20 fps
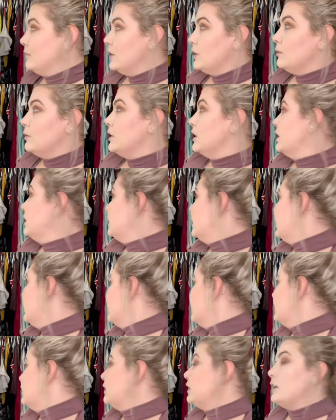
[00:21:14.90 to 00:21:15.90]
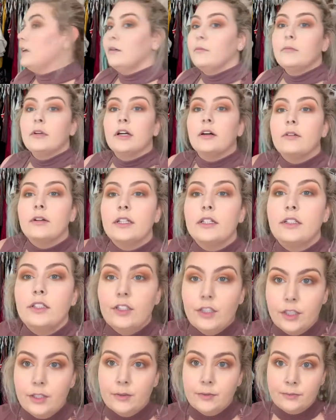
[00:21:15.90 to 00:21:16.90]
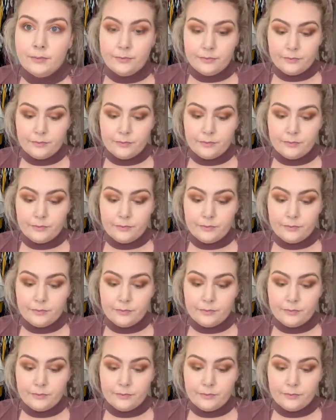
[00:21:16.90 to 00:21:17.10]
what I am going to do